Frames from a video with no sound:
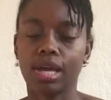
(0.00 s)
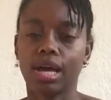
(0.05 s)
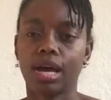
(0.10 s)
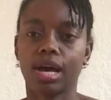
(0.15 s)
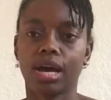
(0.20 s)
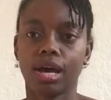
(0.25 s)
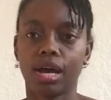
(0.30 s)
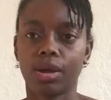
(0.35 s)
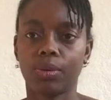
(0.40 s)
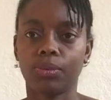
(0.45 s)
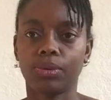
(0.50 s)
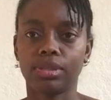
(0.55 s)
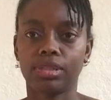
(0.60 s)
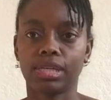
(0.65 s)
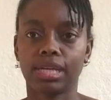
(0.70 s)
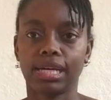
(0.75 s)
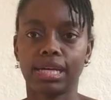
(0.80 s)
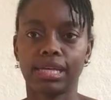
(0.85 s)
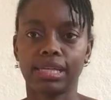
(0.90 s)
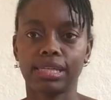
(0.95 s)
I will
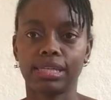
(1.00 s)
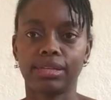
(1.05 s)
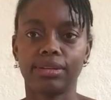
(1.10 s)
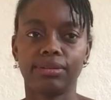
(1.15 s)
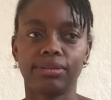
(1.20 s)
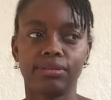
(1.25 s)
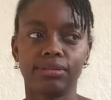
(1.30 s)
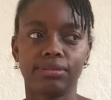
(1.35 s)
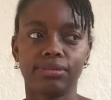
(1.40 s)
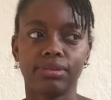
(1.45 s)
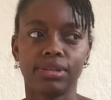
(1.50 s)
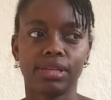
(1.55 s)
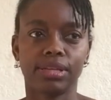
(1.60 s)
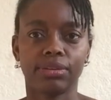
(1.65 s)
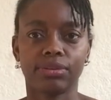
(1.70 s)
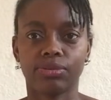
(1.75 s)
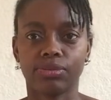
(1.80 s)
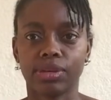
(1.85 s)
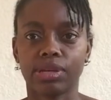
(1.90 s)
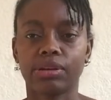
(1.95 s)
not live in
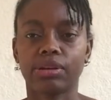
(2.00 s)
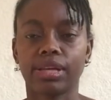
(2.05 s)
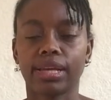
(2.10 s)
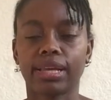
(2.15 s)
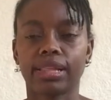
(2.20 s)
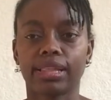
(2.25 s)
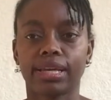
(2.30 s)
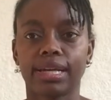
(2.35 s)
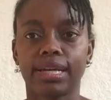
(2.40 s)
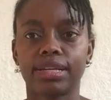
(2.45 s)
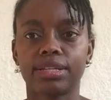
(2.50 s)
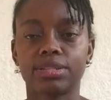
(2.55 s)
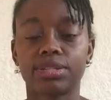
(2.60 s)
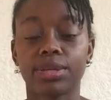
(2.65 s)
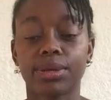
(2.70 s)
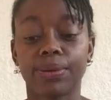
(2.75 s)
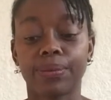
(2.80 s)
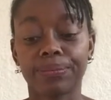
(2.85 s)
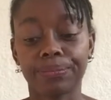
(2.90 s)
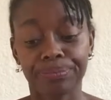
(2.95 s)
fear like that.
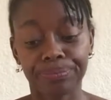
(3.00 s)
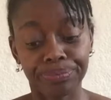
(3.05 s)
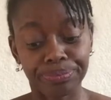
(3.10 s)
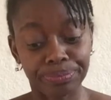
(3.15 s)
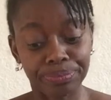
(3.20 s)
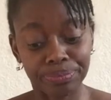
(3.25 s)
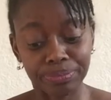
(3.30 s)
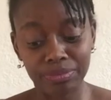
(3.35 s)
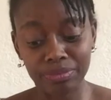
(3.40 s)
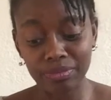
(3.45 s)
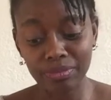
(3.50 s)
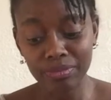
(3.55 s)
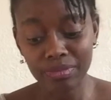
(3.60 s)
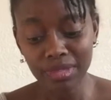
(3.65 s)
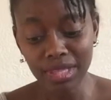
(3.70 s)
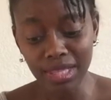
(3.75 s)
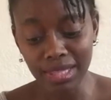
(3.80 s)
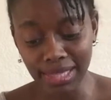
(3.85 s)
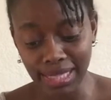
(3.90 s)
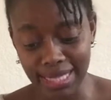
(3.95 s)
So
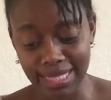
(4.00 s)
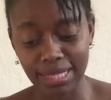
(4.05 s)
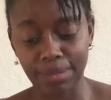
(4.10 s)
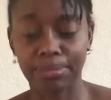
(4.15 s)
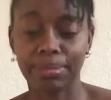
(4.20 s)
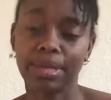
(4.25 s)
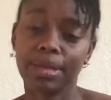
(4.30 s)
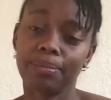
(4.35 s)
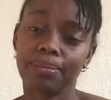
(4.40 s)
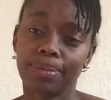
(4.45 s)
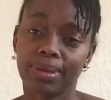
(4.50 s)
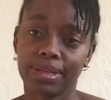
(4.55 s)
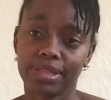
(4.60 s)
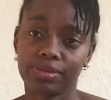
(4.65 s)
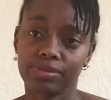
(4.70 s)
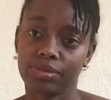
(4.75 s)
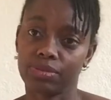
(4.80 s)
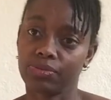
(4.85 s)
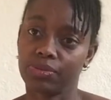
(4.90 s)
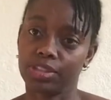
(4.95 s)
that's a big plus
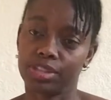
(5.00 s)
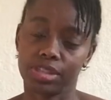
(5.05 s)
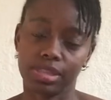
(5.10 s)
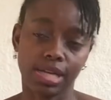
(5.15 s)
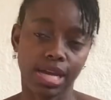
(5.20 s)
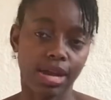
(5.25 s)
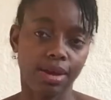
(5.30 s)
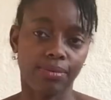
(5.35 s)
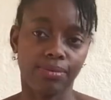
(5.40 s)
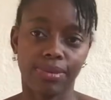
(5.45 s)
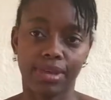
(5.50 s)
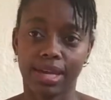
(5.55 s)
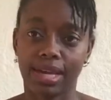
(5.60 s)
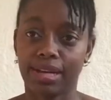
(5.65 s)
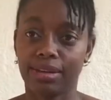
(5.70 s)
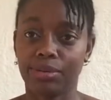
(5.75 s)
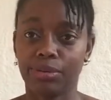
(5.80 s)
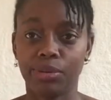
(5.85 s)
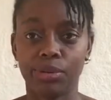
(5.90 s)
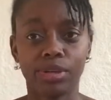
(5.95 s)
for Fishtown, that
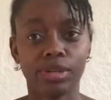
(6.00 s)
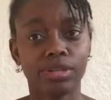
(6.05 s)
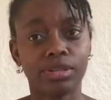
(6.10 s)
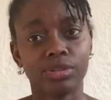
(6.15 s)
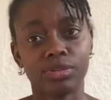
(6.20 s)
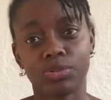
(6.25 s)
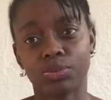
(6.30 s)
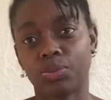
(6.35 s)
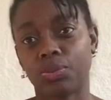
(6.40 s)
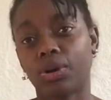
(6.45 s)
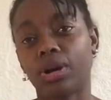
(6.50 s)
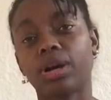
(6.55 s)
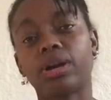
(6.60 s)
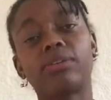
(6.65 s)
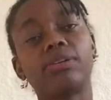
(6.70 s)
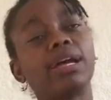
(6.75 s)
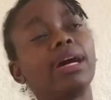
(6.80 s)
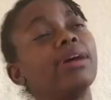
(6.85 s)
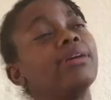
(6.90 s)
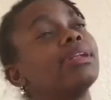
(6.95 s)
you can just walk
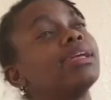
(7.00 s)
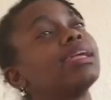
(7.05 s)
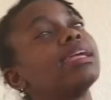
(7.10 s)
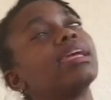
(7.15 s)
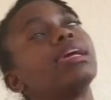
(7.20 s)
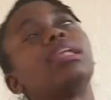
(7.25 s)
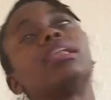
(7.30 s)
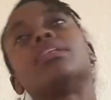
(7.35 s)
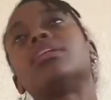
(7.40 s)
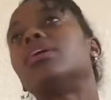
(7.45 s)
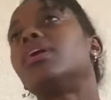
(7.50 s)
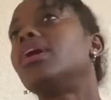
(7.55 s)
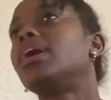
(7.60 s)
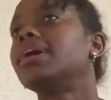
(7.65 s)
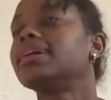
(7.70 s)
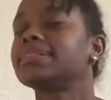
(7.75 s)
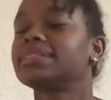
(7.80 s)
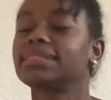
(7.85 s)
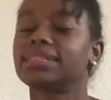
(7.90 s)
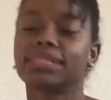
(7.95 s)
around and get
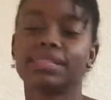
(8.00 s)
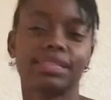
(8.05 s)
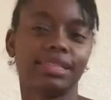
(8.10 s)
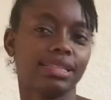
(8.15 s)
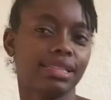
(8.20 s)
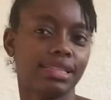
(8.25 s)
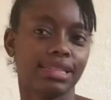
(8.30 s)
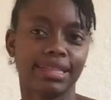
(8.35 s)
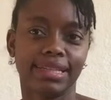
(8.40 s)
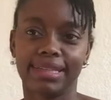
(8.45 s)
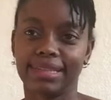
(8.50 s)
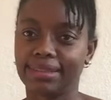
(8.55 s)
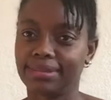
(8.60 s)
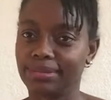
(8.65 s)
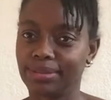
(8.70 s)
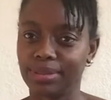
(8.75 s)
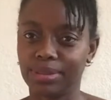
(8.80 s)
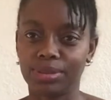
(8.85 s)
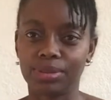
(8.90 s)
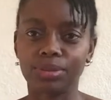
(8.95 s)
lost.
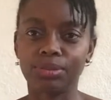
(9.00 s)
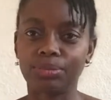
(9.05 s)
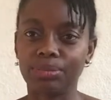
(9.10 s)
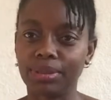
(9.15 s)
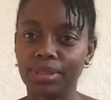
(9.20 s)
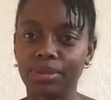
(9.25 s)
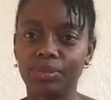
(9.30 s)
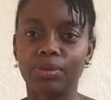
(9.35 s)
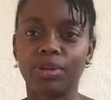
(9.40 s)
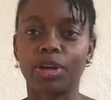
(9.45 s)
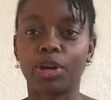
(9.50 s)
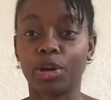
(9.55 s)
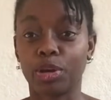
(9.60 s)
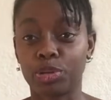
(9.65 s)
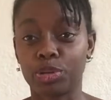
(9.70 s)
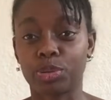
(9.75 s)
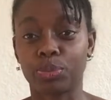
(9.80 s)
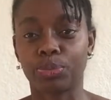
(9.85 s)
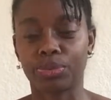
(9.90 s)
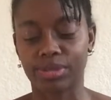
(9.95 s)
You'll be 100%
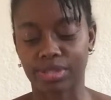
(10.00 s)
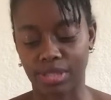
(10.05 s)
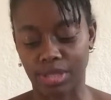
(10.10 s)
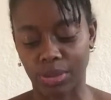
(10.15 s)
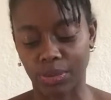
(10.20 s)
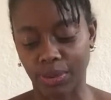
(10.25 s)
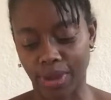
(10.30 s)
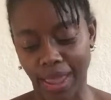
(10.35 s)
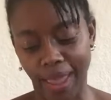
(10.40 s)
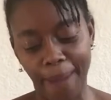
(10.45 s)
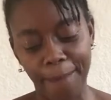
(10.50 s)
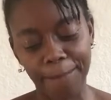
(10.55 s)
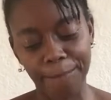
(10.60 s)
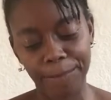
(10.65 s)
okay.